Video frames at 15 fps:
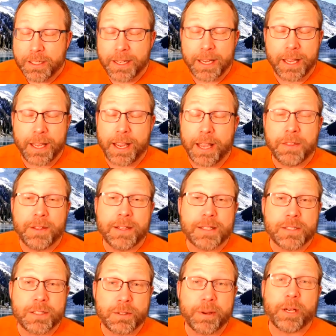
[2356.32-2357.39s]
I think
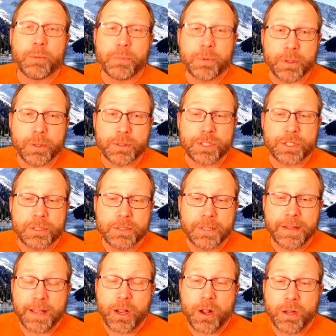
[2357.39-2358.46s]
that's a great approach.
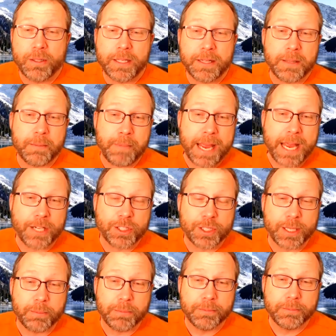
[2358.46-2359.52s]
They call it the
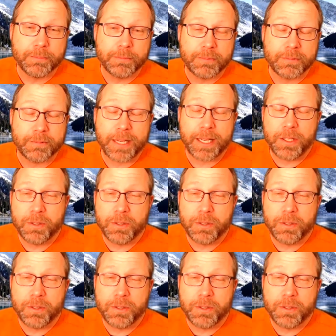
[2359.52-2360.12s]
mashup, right?